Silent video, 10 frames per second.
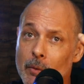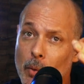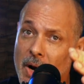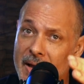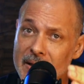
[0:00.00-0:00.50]

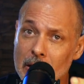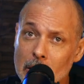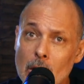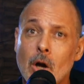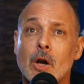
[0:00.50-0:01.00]
We're going to get to
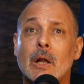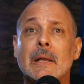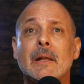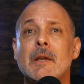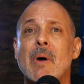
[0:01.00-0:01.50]
look
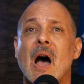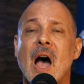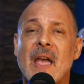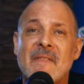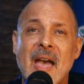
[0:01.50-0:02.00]
clearly
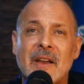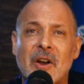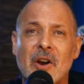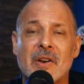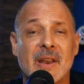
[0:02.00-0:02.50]
behind that
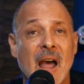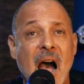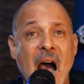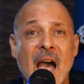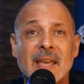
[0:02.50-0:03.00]
curtain, and
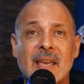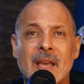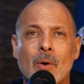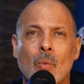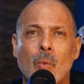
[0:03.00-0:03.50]
I
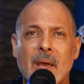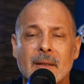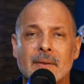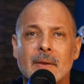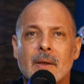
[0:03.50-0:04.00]
can't
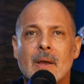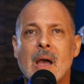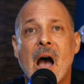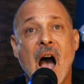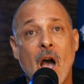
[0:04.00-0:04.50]
wait.
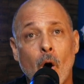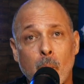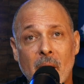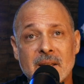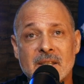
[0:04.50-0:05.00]
I
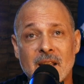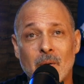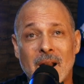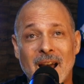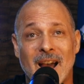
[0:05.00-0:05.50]
hope I see
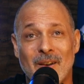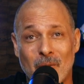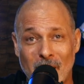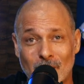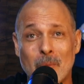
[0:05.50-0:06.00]
what I,
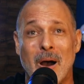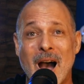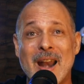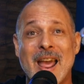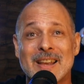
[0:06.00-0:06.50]
when I look
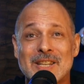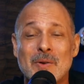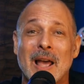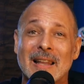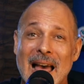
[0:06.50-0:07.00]
behind it, I see
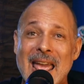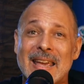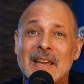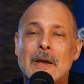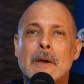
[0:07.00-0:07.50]
what I like,